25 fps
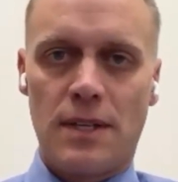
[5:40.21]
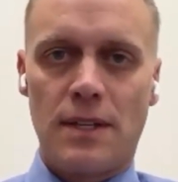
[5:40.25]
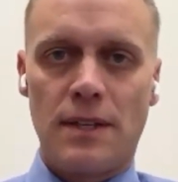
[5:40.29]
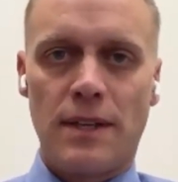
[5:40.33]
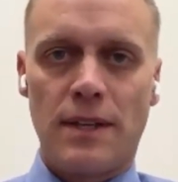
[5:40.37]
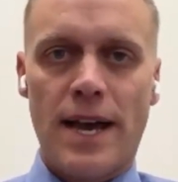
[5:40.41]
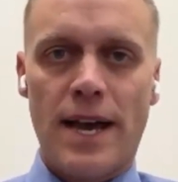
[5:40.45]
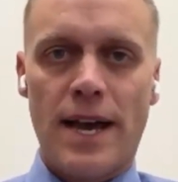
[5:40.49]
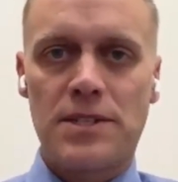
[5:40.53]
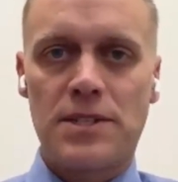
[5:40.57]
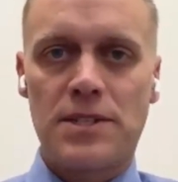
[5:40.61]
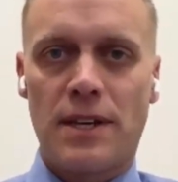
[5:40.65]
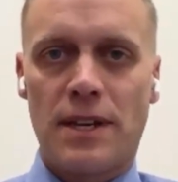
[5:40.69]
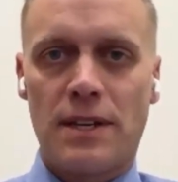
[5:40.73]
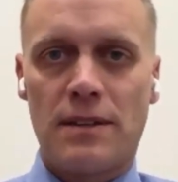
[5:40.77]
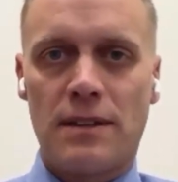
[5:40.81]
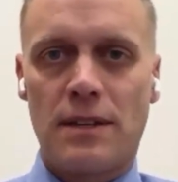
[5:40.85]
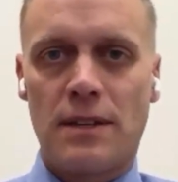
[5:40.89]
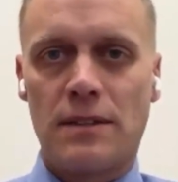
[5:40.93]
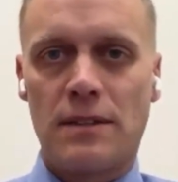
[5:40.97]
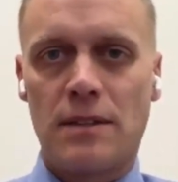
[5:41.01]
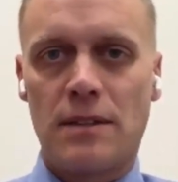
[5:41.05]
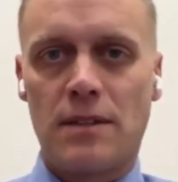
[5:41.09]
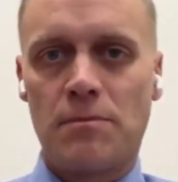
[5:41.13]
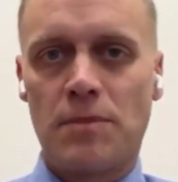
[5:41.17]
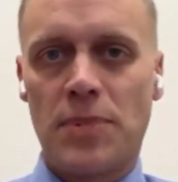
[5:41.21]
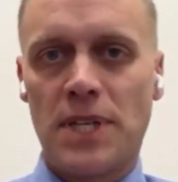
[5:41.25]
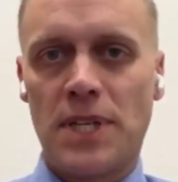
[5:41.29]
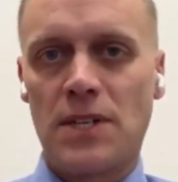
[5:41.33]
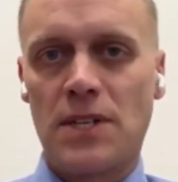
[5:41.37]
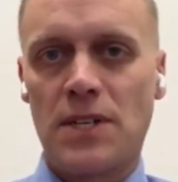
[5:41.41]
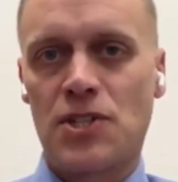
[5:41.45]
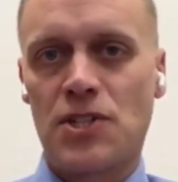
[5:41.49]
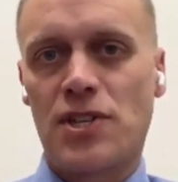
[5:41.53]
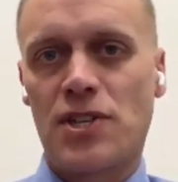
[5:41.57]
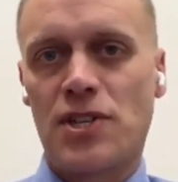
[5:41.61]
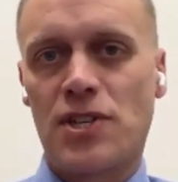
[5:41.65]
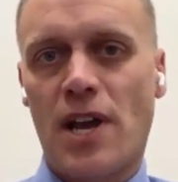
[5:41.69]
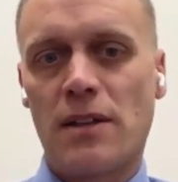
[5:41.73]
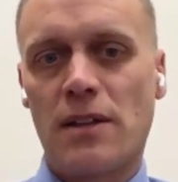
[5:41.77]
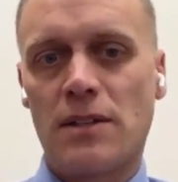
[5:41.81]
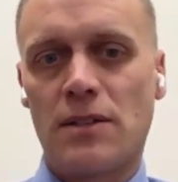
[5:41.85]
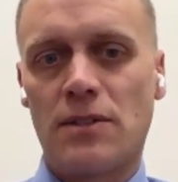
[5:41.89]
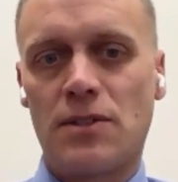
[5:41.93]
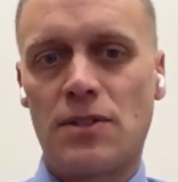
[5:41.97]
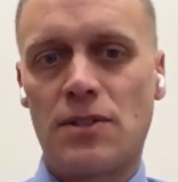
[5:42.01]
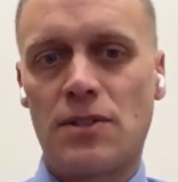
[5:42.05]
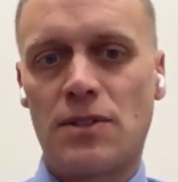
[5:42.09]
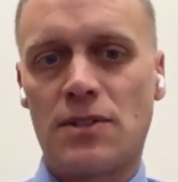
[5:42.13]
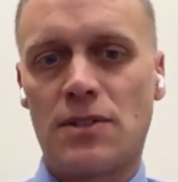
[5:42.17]
And then lastly, I think the biggest
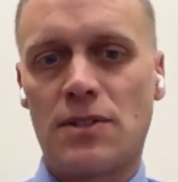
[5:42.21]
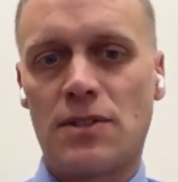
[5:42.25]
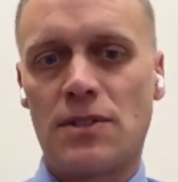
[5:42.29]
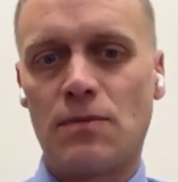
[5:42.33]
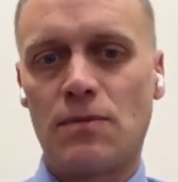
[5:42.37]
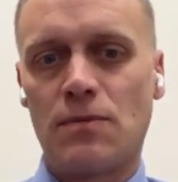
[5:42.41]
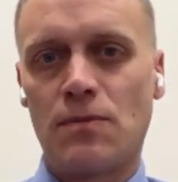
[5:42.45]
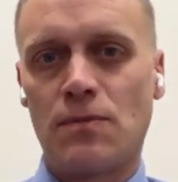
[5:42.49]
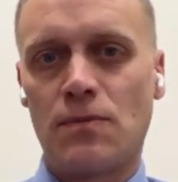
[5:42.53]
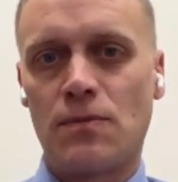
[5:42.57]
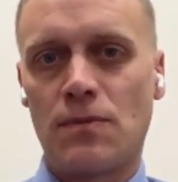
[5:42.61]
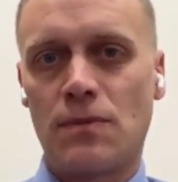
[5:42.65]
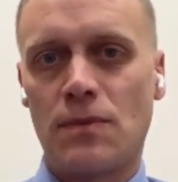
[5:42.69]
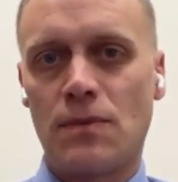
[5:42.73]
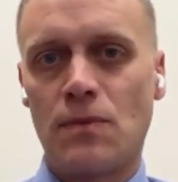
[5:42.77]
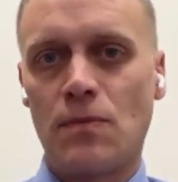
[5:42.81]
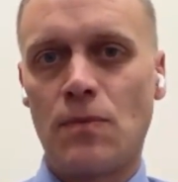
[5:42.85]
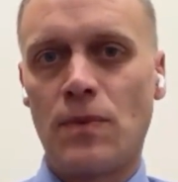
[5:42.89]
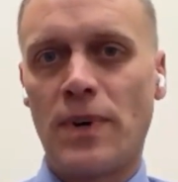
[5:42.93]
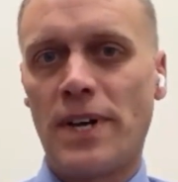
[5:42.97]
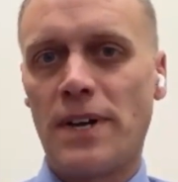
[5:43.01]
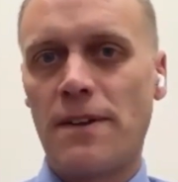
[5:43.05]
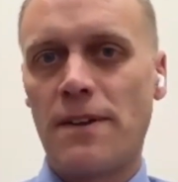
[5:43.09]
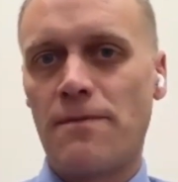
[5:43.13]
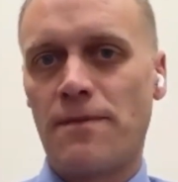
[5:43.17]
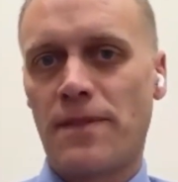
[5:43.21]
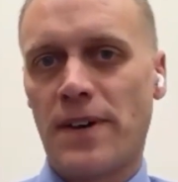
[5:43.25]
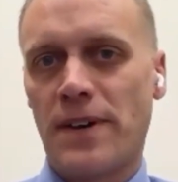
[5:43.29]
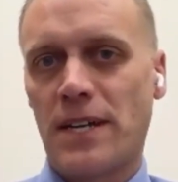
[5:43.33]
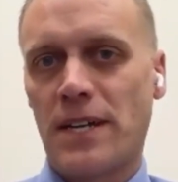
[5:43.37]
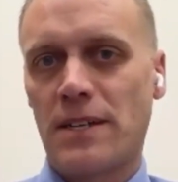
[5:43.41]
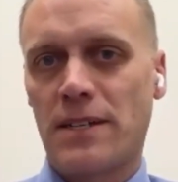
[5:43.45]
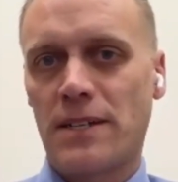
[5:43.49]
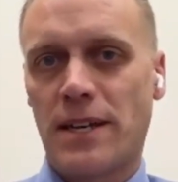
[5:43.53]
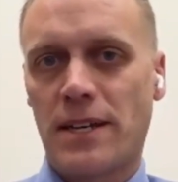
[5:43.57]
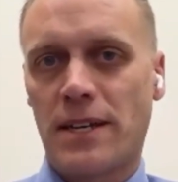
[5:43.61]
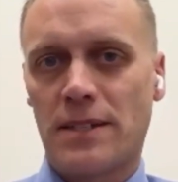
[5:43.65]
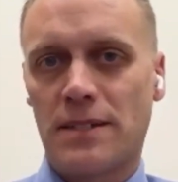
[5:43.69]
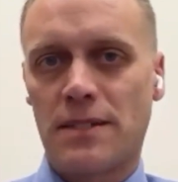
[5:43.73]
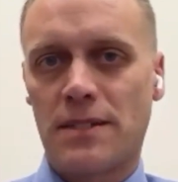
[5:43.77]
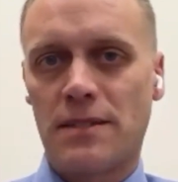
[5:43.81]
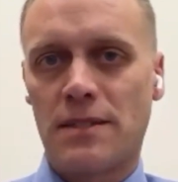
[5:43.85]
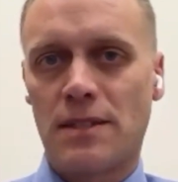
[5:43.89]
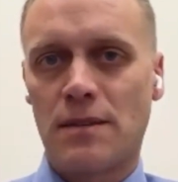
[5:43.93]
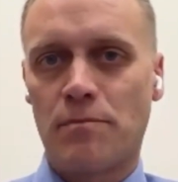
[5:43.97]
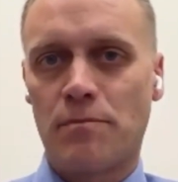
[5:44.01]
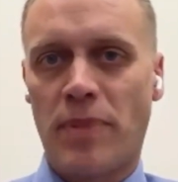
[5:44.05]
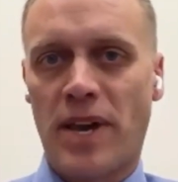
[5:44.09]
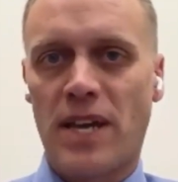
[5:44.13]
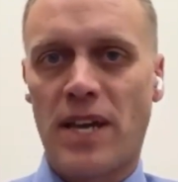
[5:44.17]
challenge is what effect has
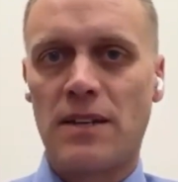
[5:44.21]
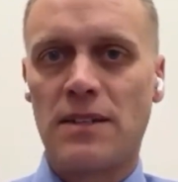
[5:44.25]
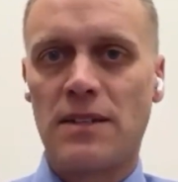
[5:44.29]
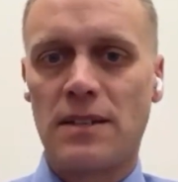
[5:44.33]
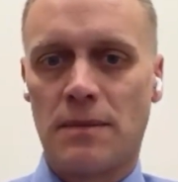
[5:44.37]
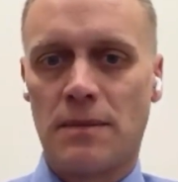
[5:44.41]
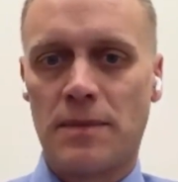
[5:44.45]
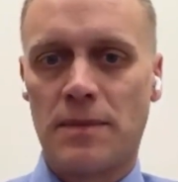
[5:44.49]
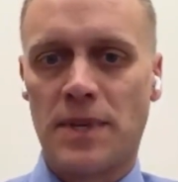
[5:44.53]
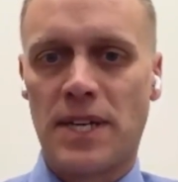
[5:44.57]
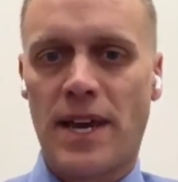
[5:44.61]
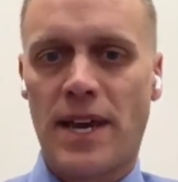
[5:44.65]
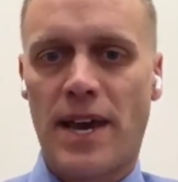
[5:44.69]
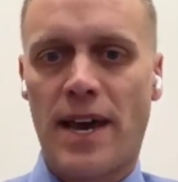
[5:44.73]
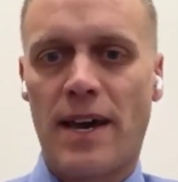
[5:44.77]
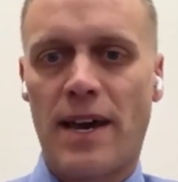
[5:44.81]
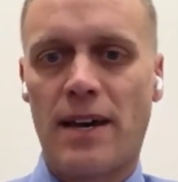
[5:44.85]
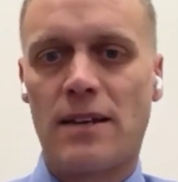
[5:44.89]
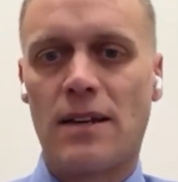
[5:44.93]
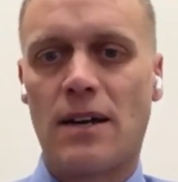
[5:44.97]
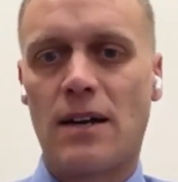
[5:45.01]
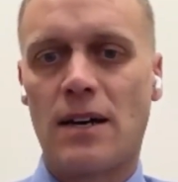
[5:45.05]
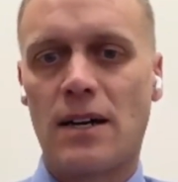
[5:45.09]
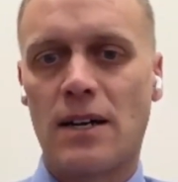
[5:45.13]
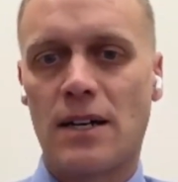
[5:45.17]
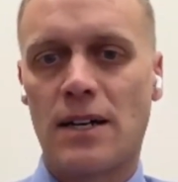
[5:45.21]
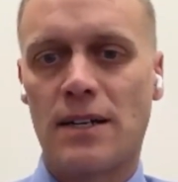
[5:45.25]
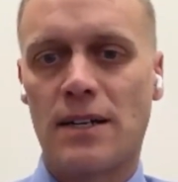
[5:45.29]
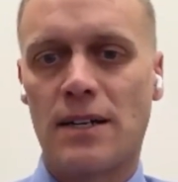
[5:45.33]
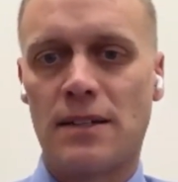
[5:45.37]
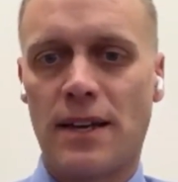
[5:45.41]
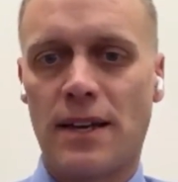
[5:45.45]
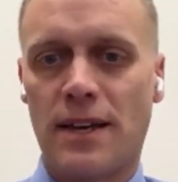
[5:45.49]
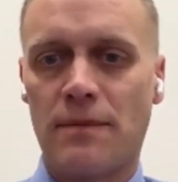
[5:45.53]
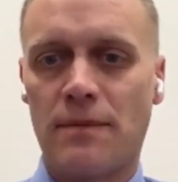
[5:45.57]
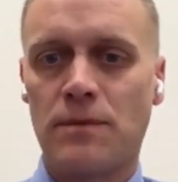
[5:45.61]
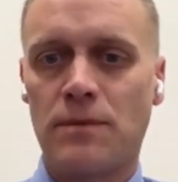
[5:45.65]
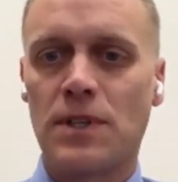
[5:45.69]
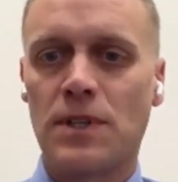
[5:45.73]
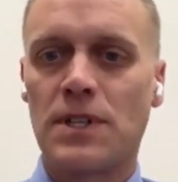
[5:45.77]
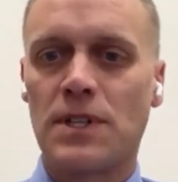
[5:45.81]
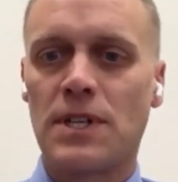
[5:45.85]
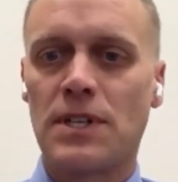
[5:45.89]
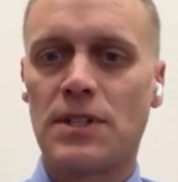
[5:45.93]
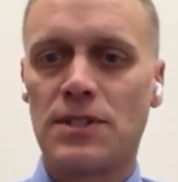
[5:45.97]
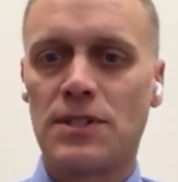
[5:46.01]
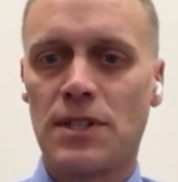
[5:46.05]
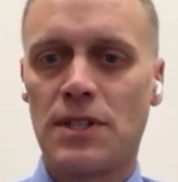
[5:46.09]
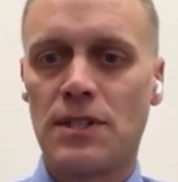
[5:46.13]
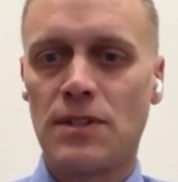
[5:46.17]
the pandemic had on and will
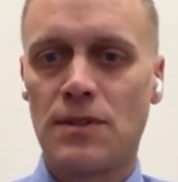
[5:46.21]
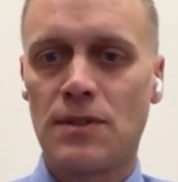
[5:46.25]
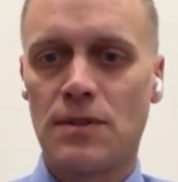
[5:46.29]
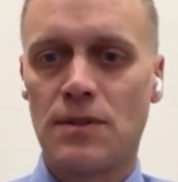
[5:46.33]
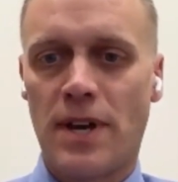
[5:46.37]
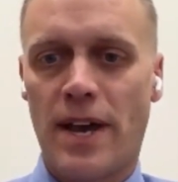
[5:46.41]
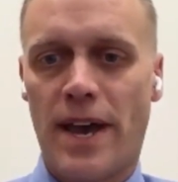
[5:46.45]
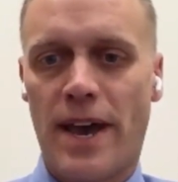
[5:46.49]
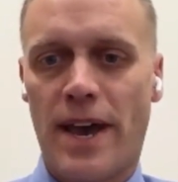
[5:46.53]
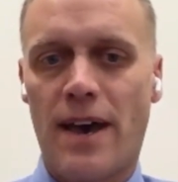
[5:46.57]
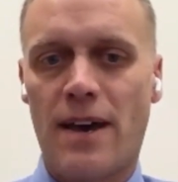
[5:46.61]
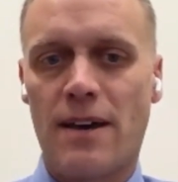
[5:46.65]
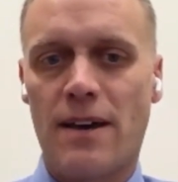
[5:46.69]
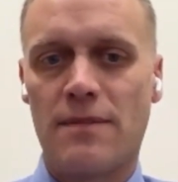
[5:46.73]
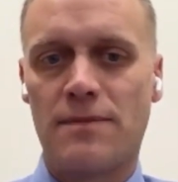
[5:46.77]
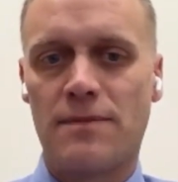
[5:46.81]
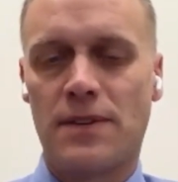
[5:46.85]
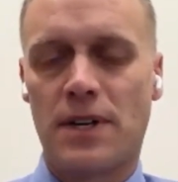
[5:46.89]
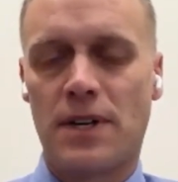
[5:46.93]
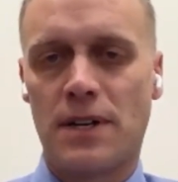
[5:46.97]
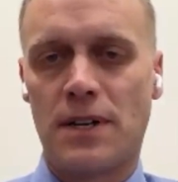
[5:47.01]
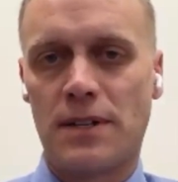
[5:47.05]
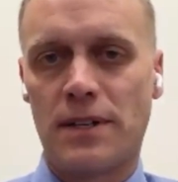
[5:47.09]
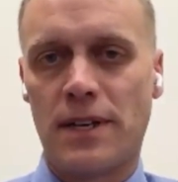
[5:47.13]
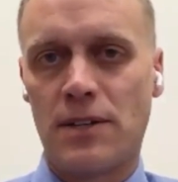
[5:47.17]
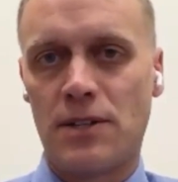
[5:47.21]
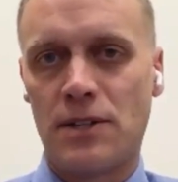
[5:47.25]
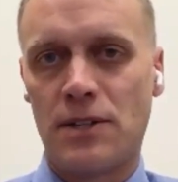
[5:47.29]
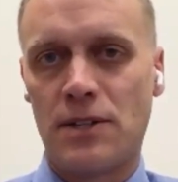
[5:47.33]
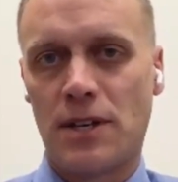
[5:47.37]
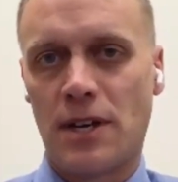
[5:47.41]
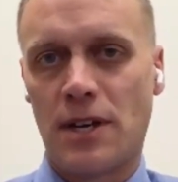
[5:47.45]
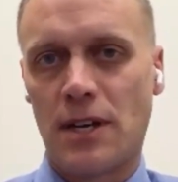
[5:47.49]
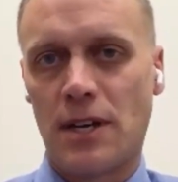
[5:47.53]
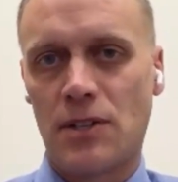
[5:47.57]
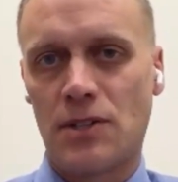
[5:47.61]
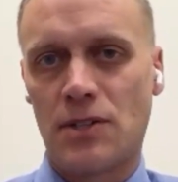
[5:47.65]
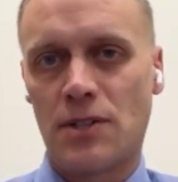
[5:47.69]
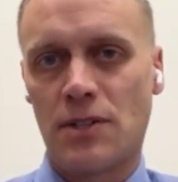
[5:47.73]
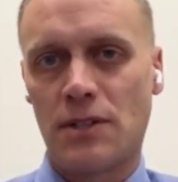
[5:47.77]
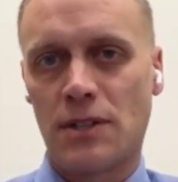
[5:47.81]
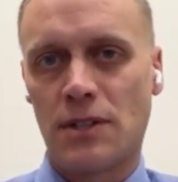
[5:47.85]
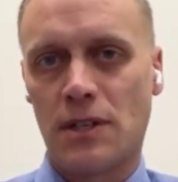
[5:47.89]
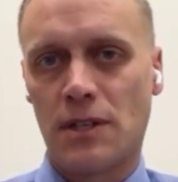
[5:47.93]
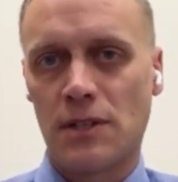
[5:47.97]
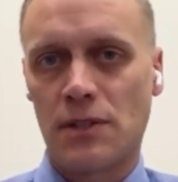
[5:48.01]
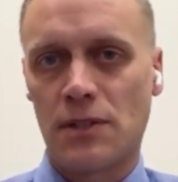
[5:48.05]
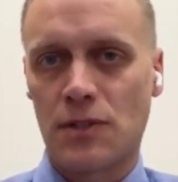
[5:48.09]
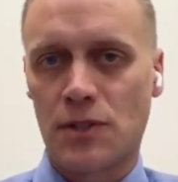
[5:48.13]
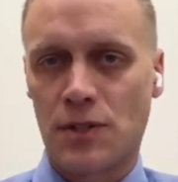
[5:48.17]
continue to have on education
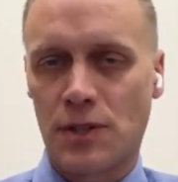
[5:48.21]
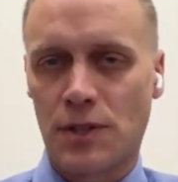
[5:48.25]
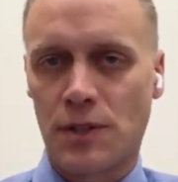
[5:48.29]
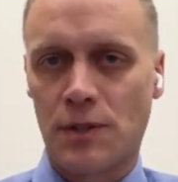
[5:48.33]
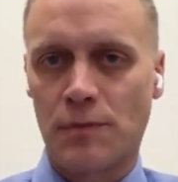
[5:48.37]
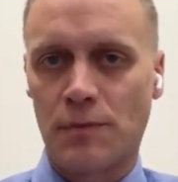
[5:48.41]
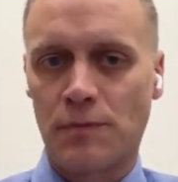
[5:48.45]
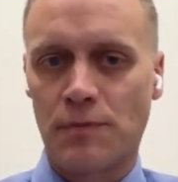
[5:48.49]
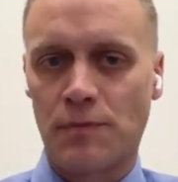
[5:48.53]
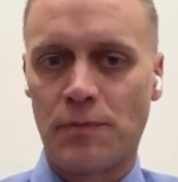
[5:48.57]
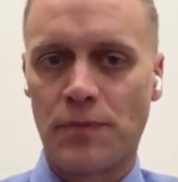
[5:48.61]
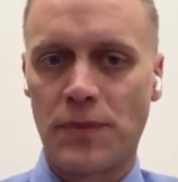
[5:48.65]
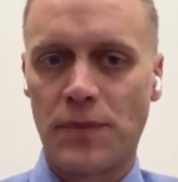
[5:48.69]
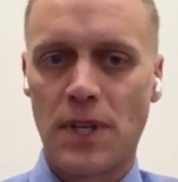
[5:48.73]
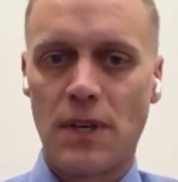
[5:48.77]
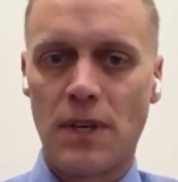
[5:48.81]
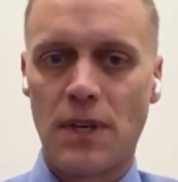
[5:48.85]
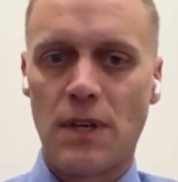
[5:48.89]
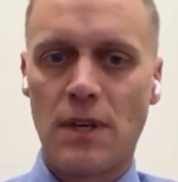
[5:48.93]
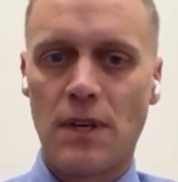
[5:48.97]
long term?